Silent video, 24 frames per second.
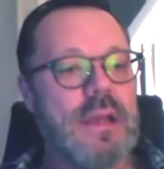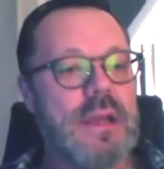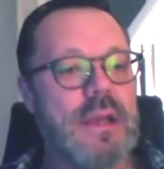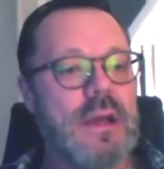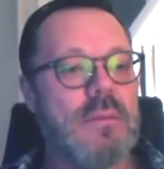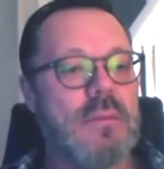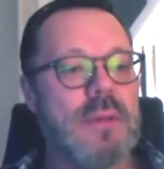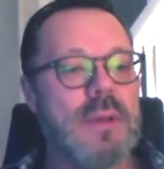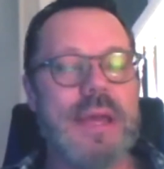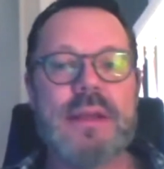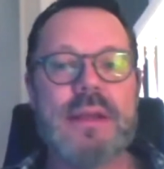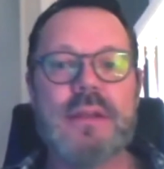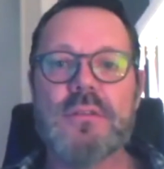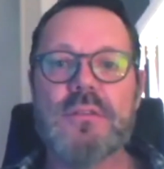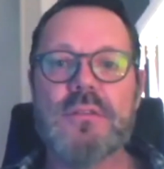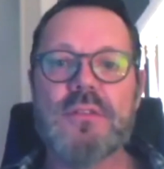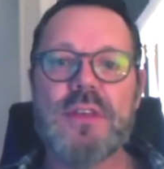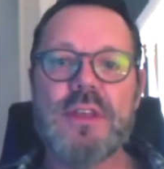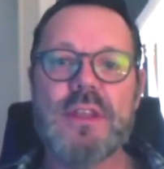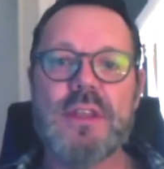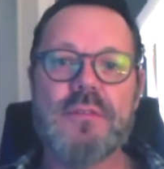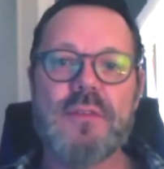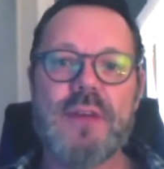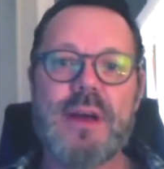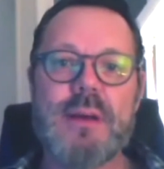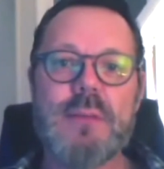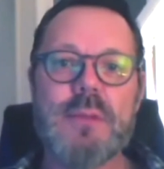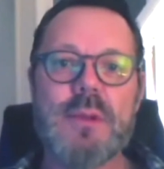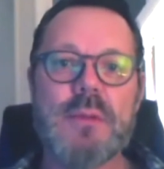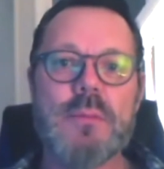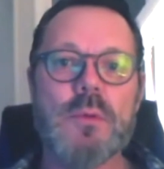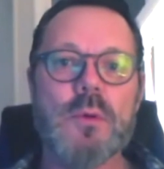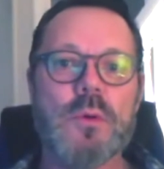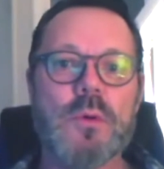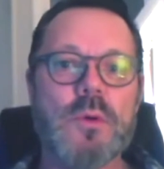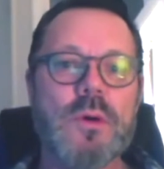I'm getting to see the
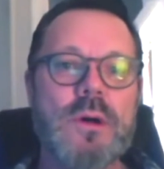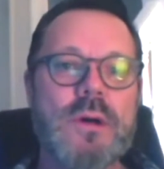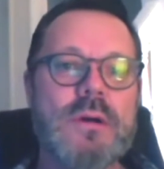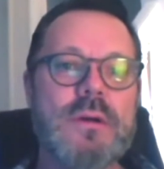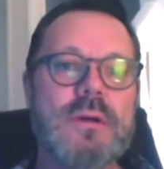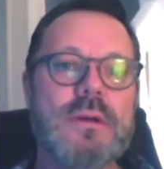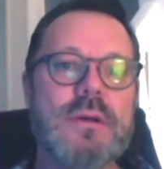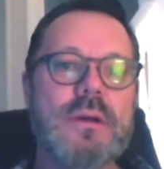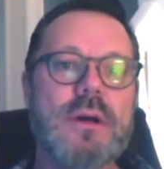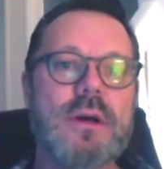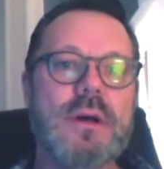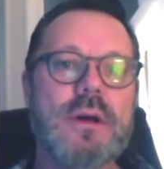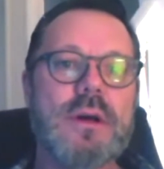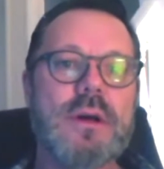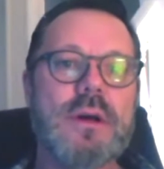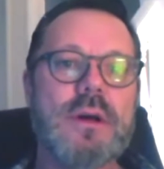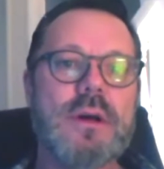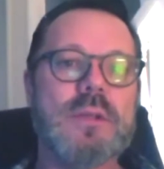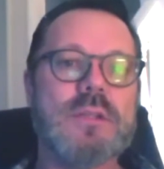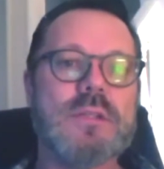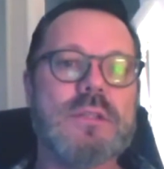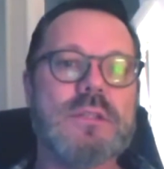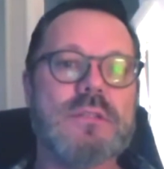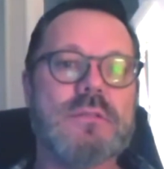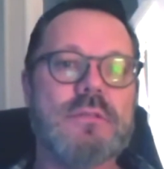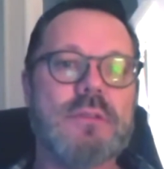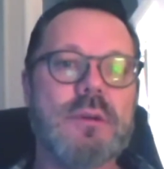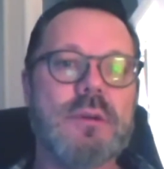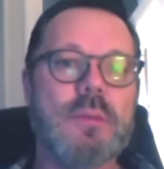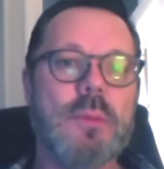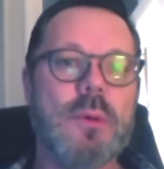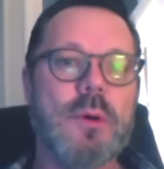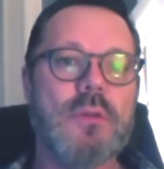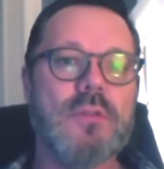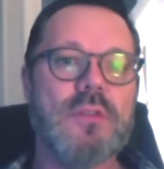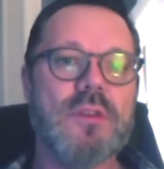family more, which is a real
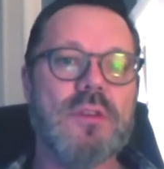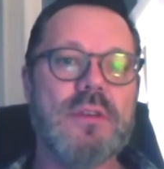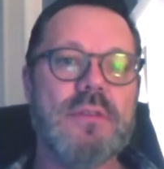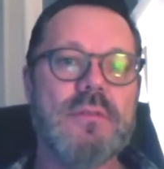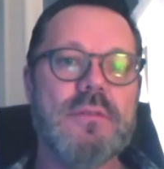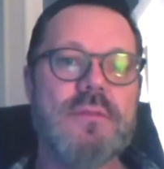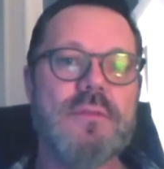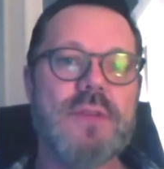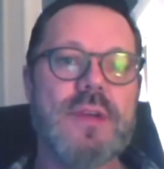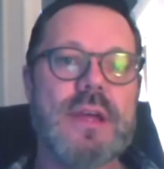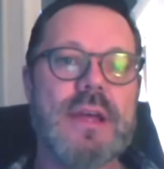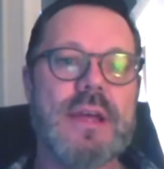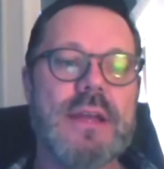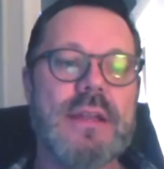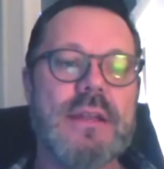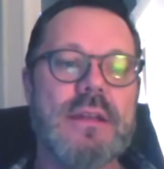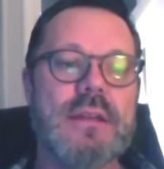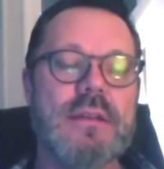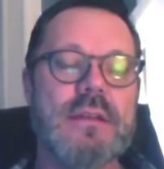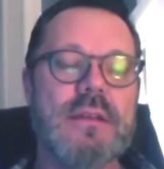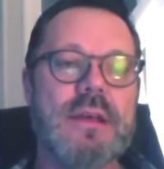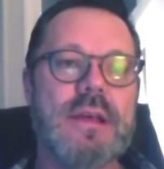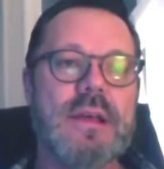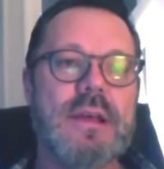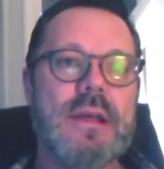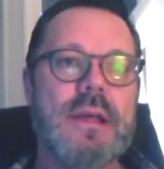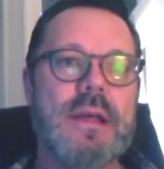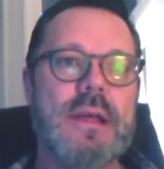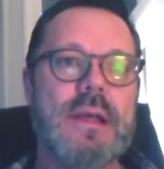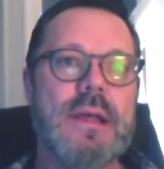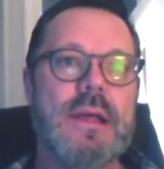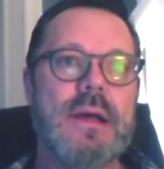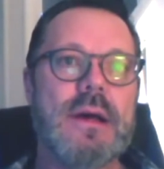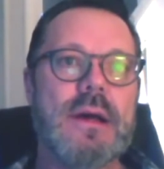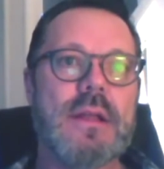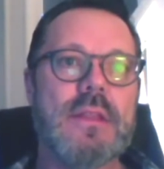positive. And
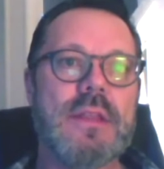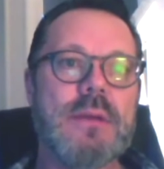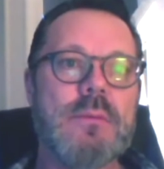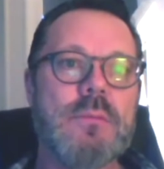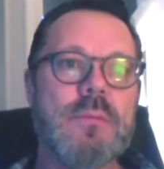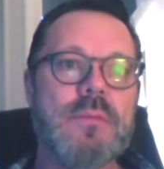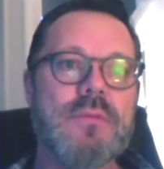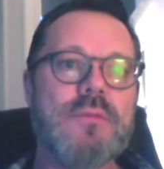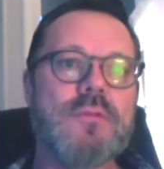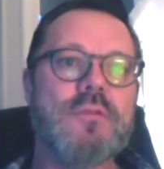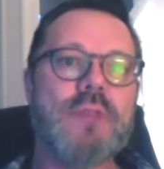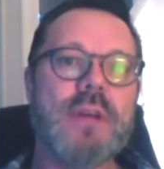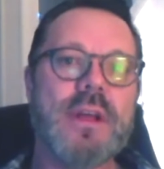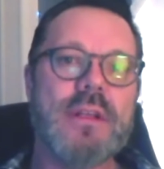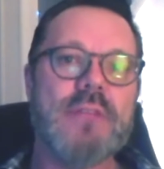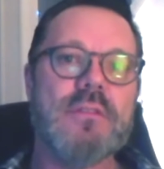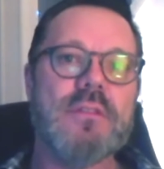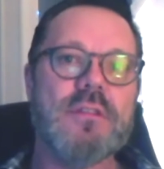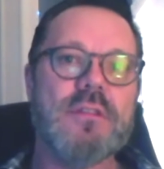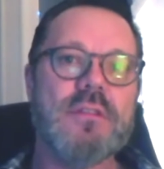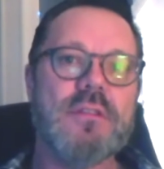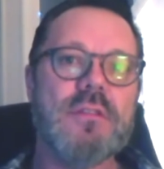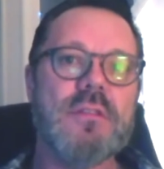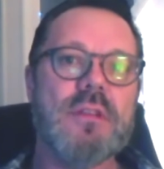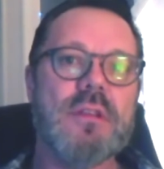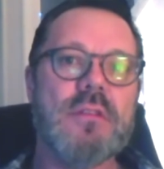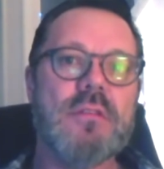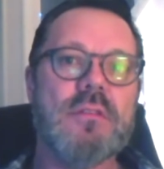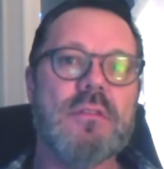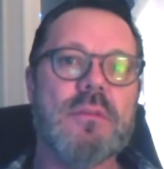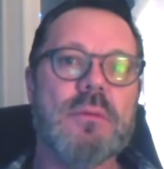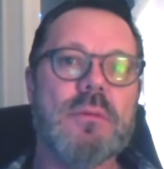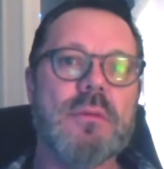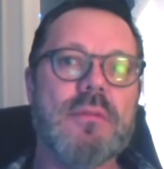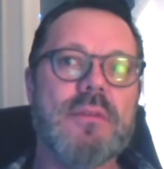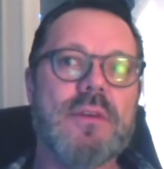I think we've transitioned
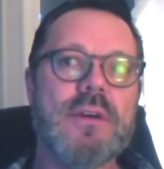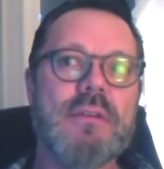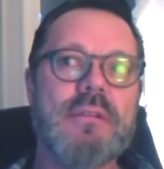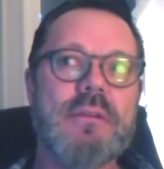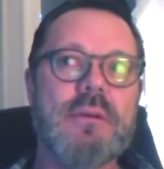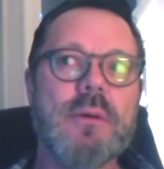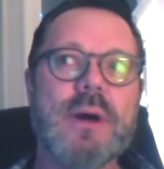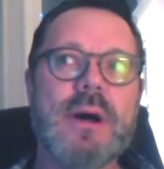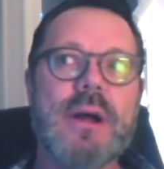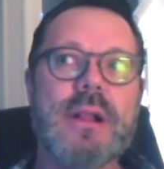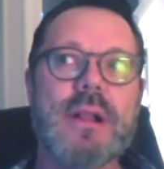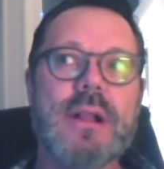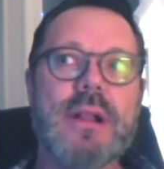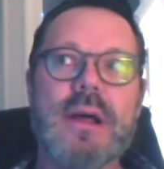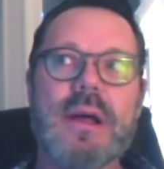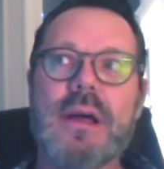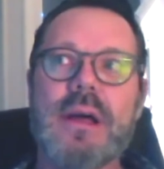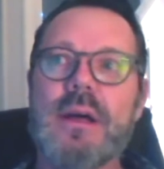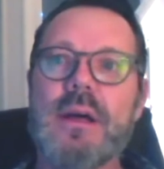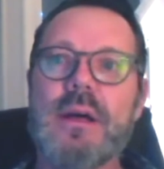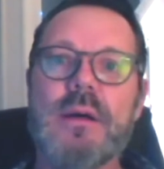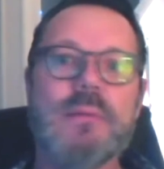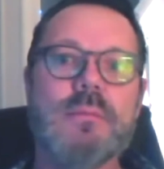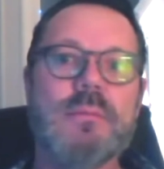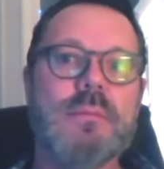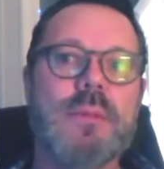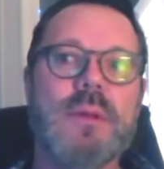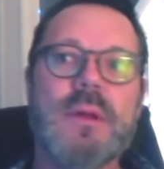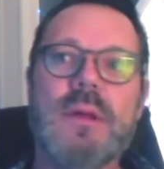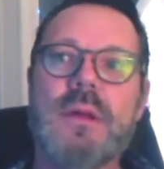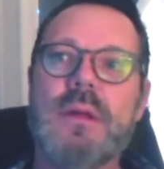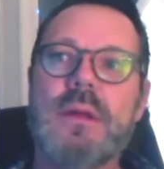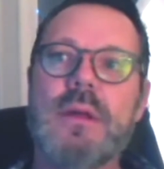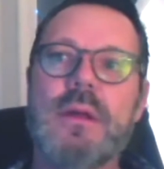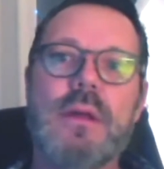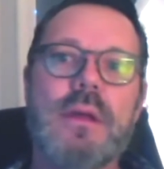into it very well.
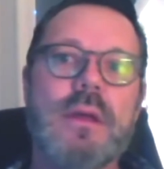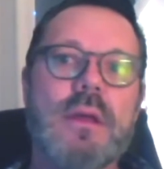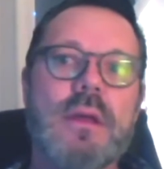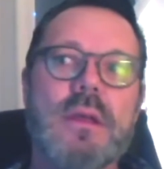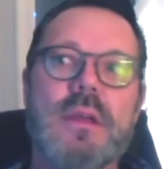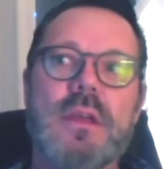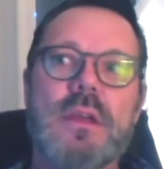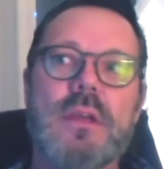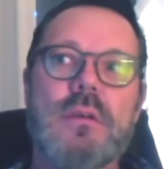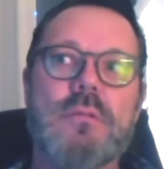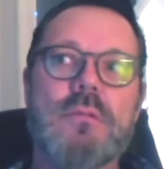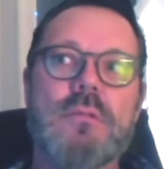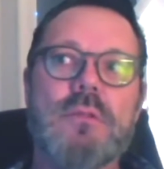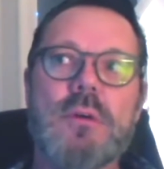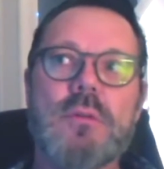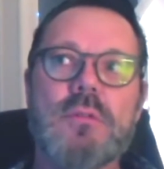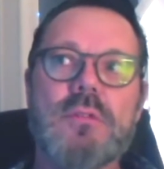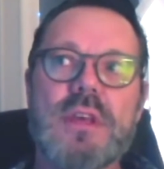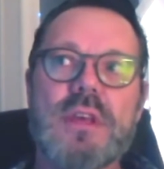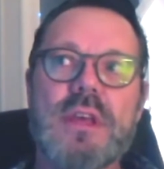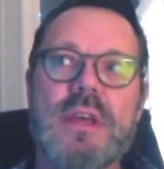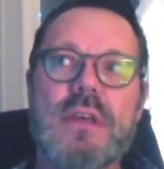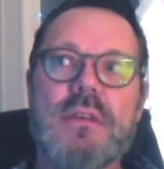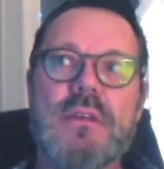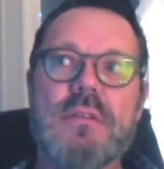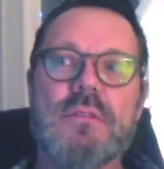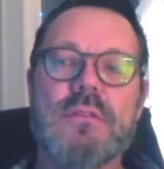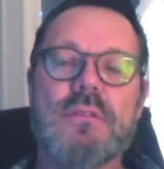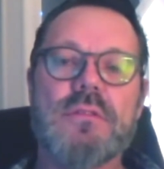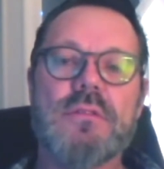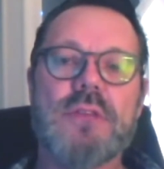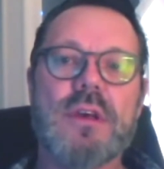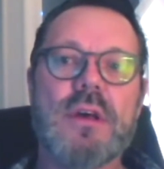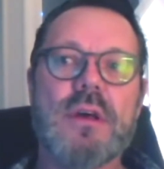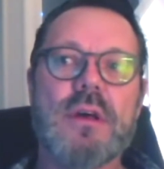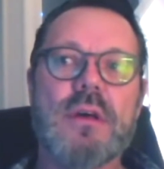Rosie
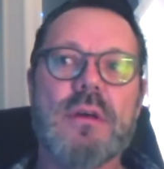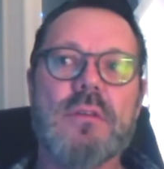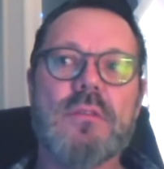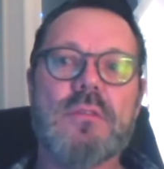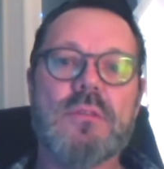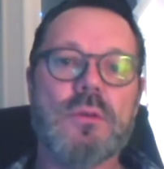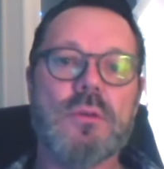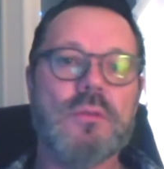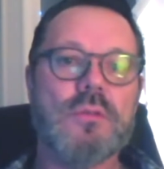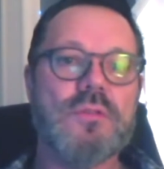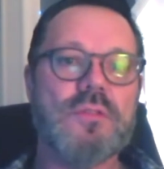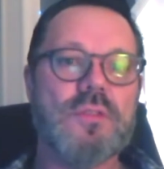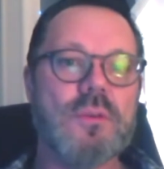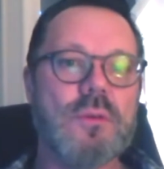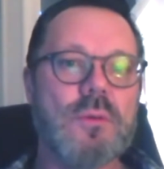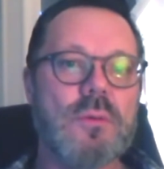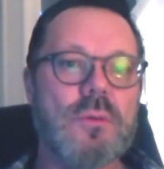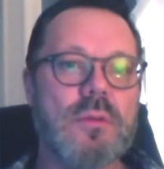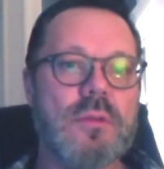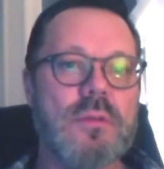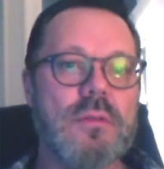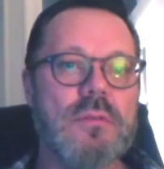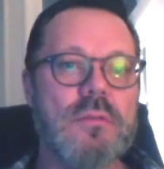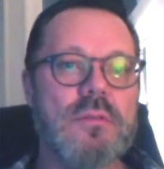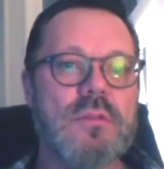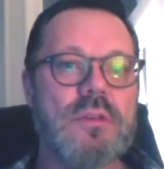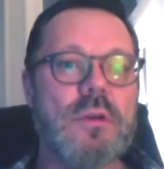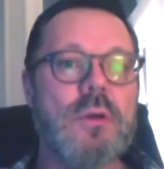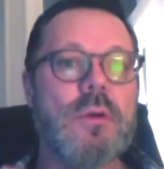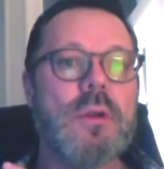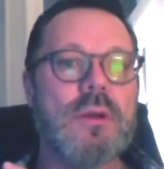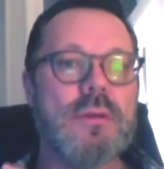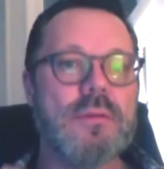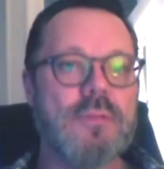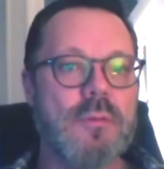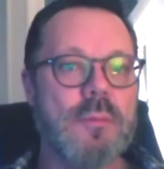is also
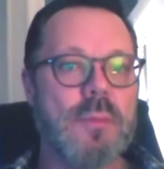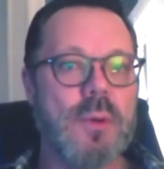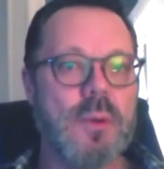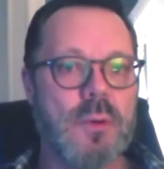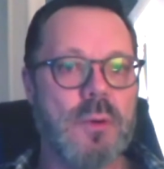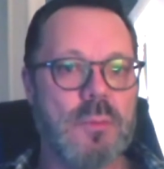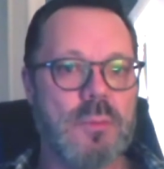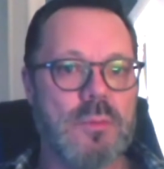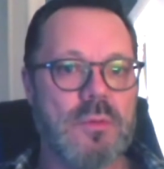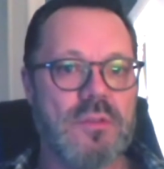schooling from home.